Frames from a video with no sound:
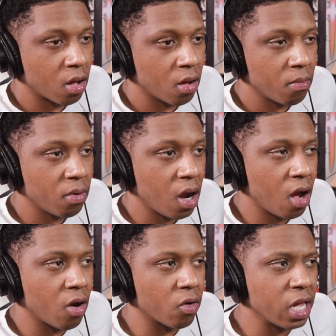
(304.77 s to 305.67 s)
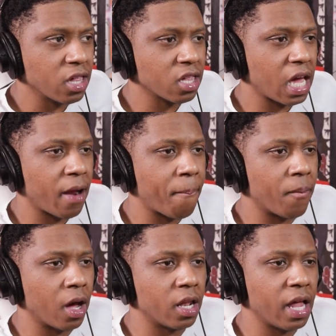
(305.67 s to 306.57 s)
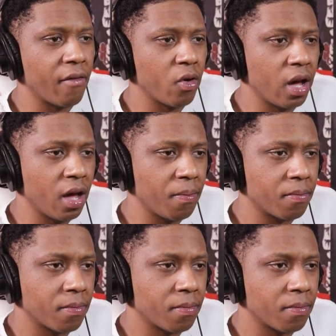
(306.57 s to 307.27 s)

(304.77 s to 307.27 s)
Bro, he just got a level up?